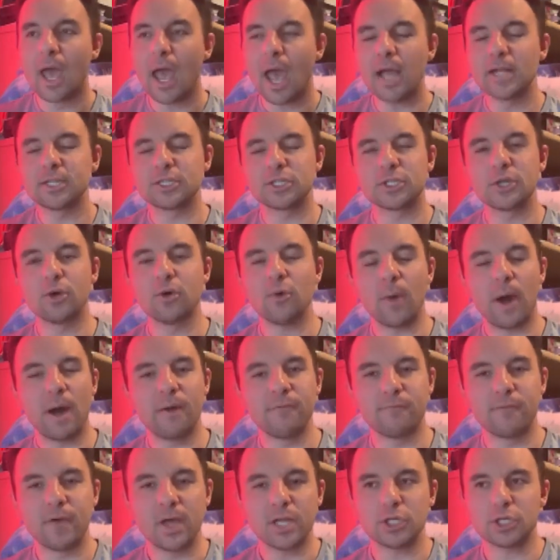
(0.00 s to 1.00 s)
And so
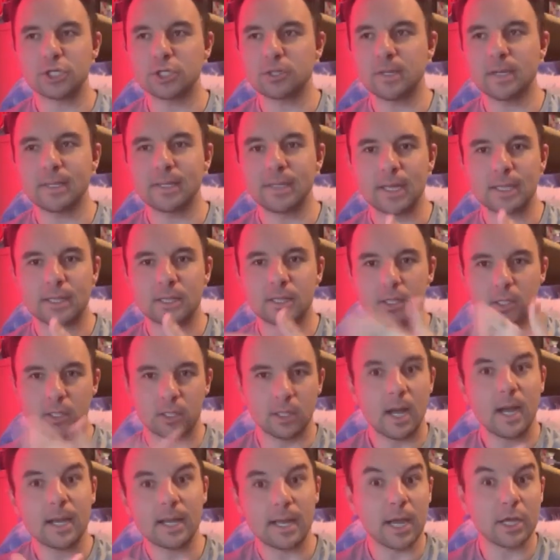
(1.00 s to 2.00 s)
eventually, like, the
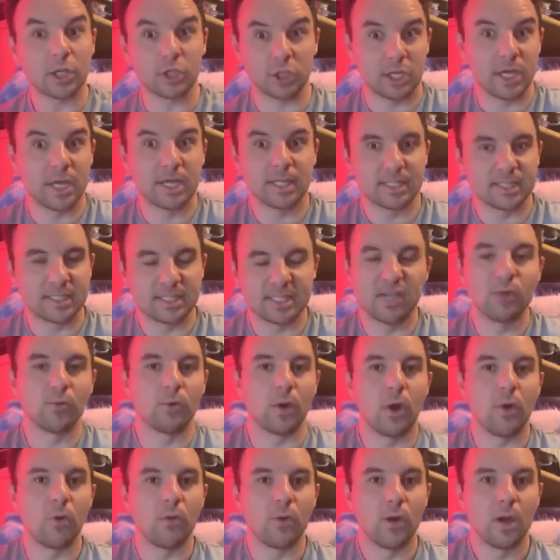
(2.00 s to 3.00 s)
clock actually hit
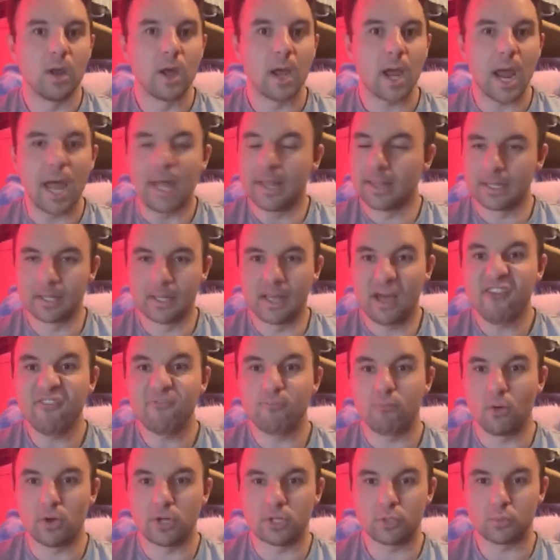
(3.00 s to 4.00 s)
zero and the
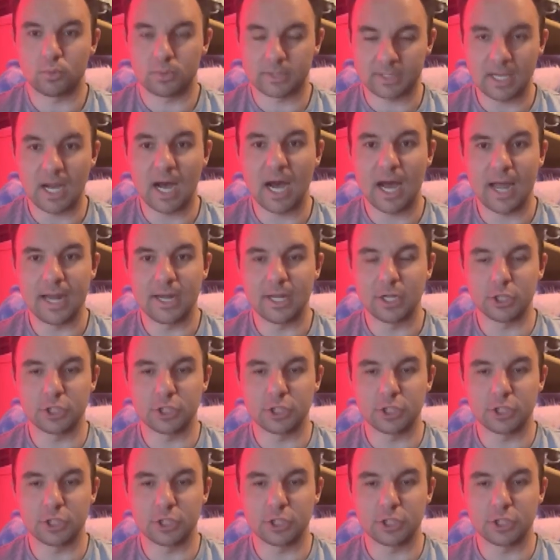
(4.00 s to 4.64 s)
life points were tied.